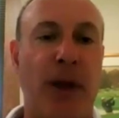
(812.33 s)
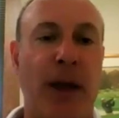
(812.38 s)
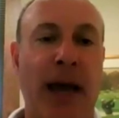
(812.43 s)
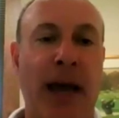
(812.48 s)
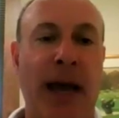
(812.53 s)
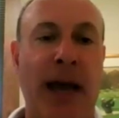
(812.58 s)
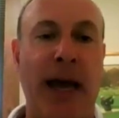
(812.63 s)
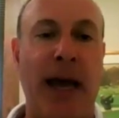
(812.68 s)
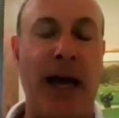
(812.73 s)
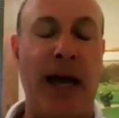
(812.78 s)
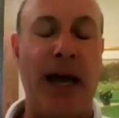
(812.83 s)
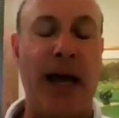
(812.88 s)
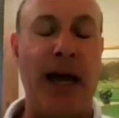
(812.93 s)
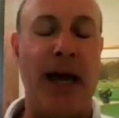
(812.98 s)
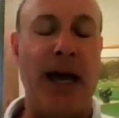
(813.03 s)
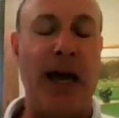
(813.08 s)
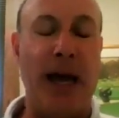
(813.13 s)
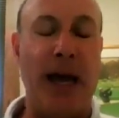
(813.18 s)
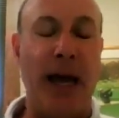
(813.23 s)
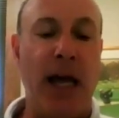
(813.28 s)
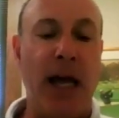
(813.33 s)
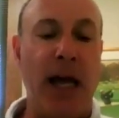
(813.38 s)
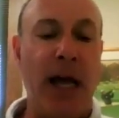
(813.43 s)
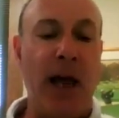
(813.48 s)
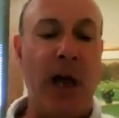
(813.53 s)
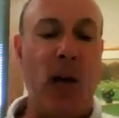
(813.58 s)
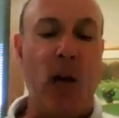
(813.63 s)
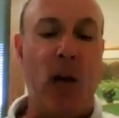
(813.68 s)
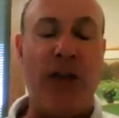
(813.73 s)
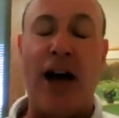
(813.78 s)
And
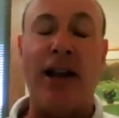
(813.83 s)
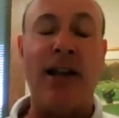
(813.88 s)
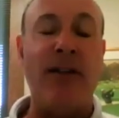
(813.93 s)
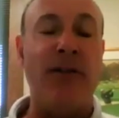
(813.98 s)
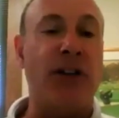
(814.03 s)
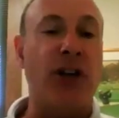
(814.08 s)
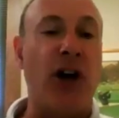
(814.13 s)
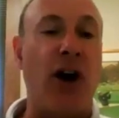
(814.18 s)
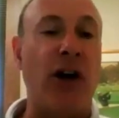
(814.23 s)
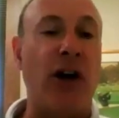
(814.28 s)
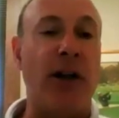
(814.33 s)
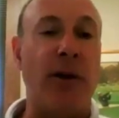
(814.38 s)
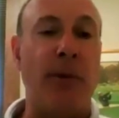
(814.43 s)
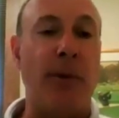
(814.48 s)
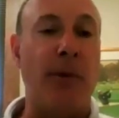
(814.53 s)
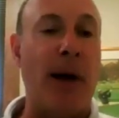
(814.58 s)
without even talking to me,